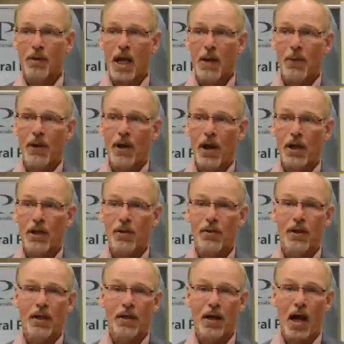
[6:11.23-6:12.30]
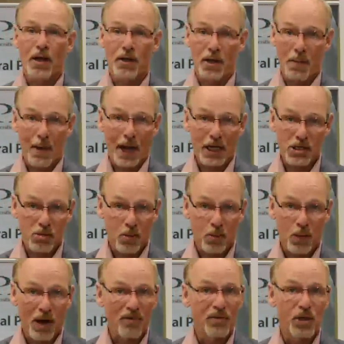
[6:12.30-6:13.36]
I would argue that under the maximum
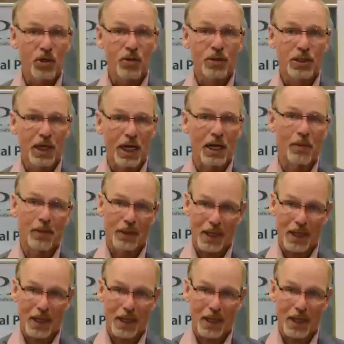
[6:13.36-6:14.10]
revenue entitlement,